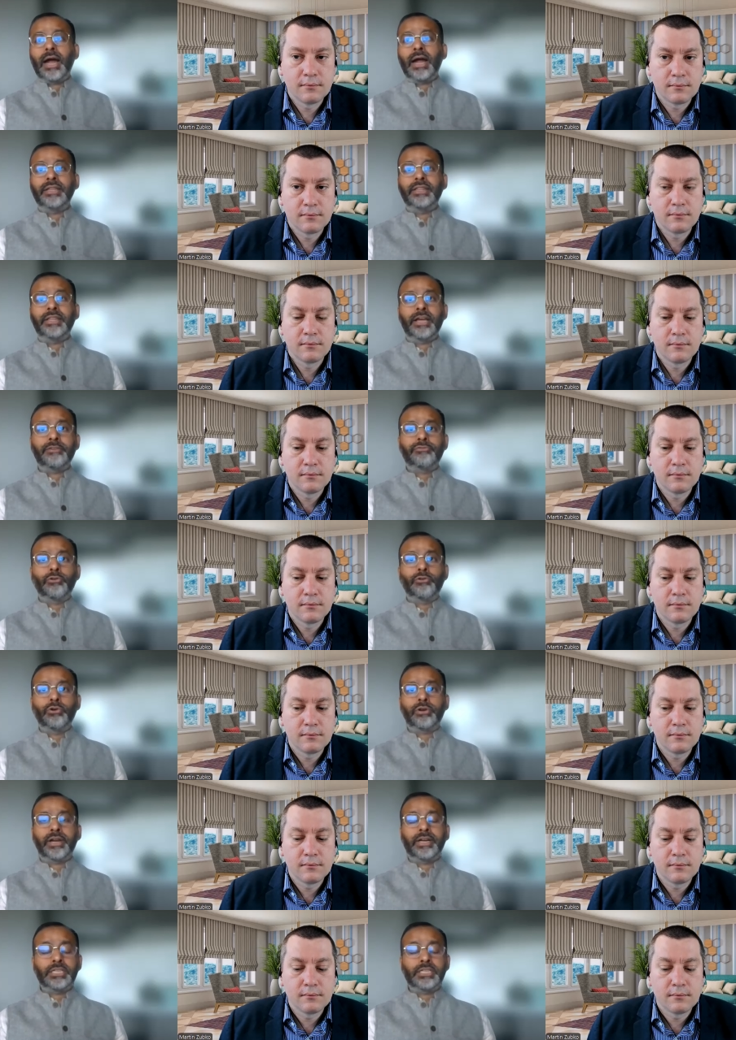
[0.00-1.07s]
Speaker 1: And
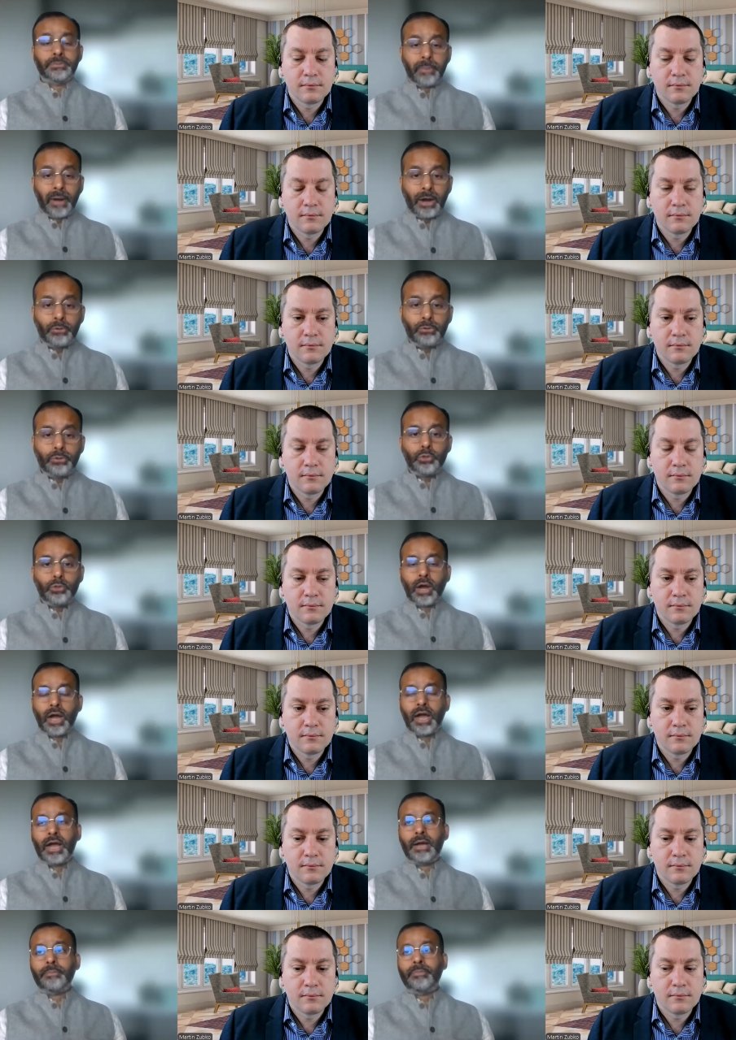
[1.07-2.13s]
therefore, it is bound to
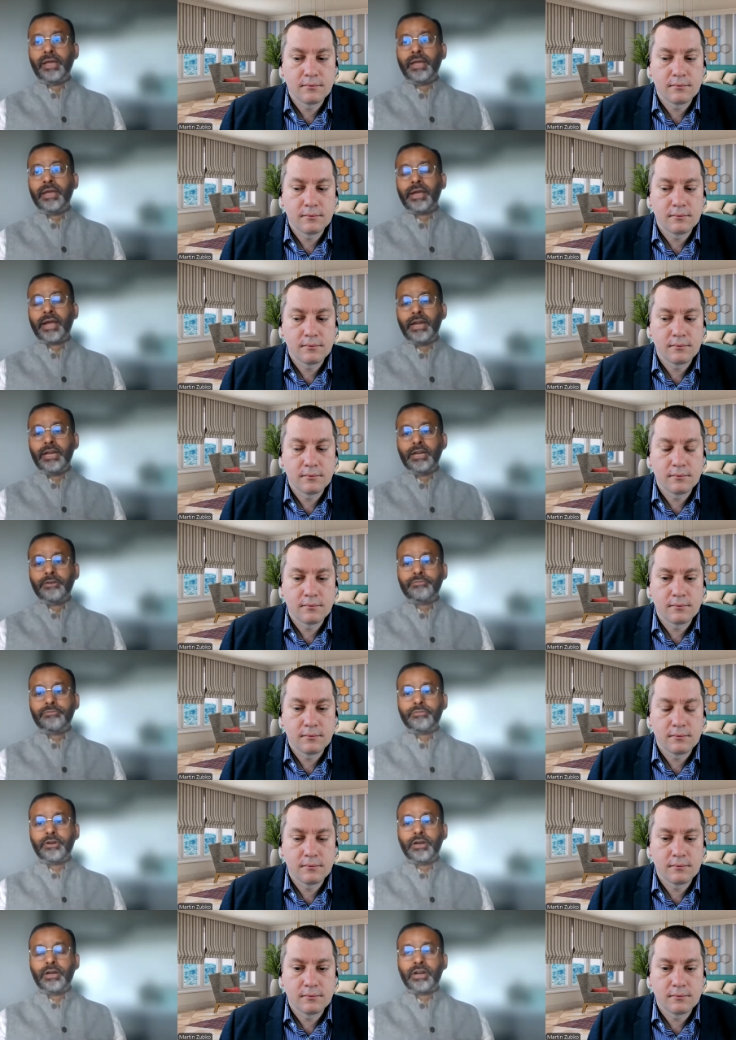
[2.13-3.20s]
have a kind
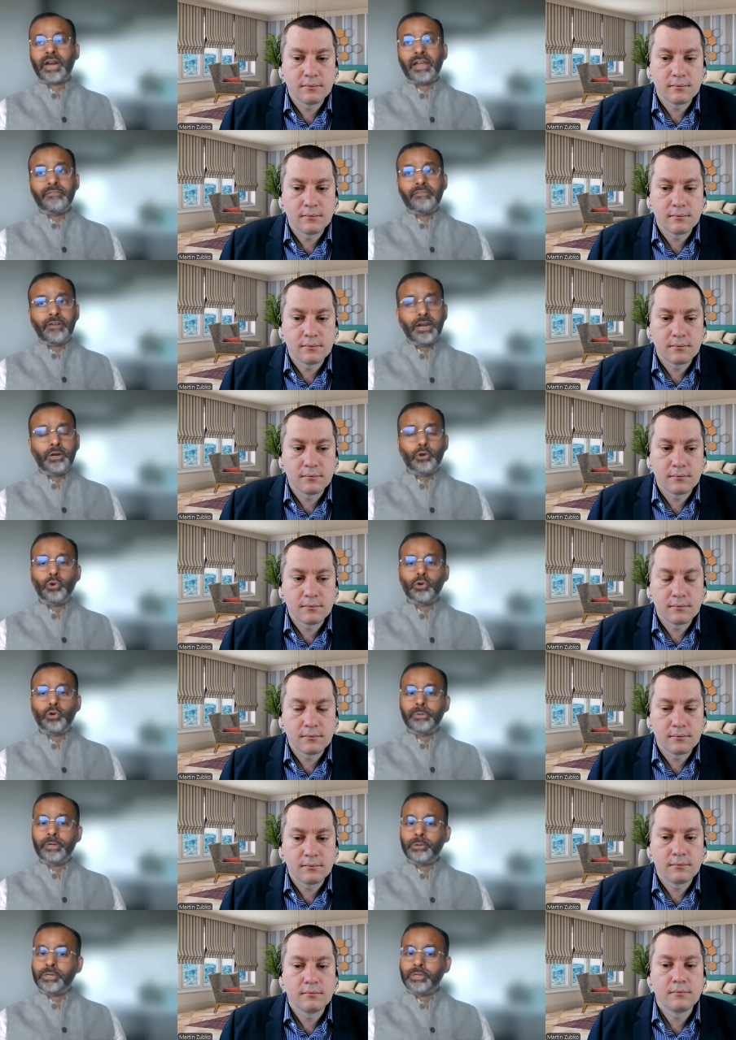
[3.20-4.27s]
of rival
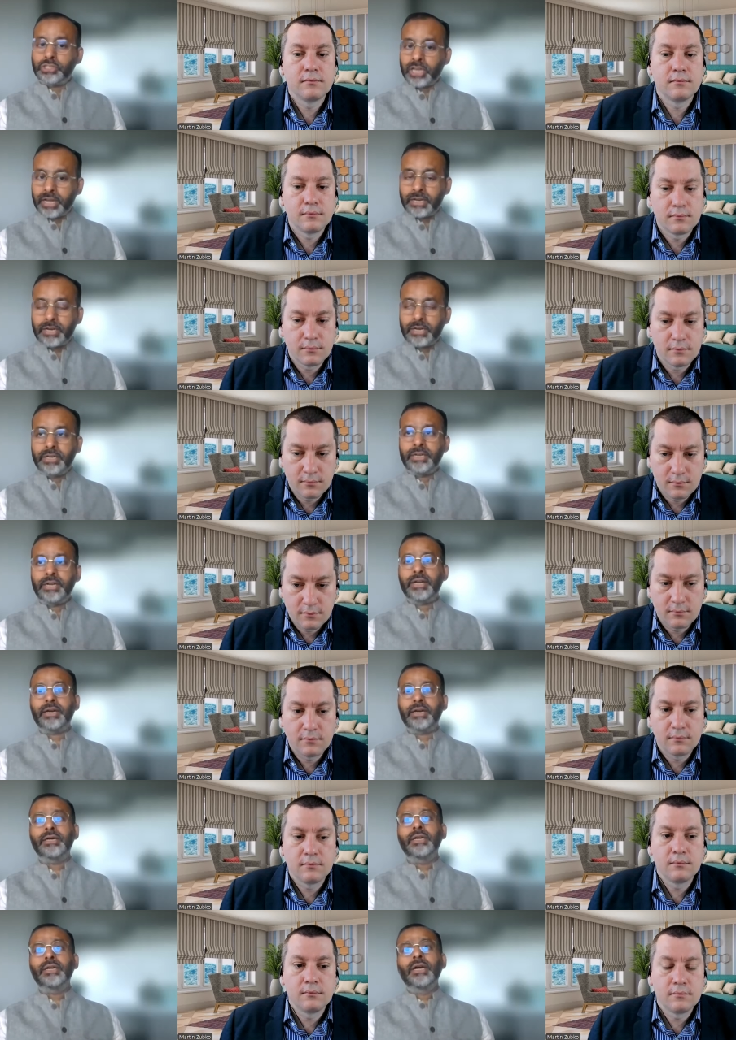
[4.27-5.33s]
note between China and
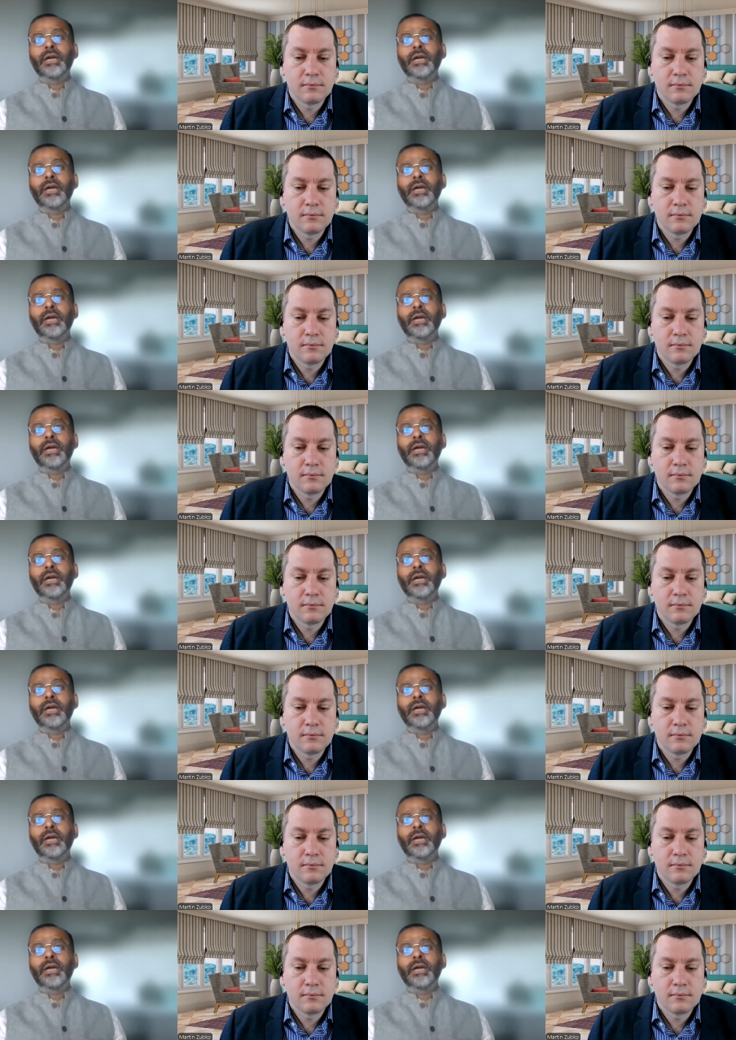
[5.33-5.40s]
India,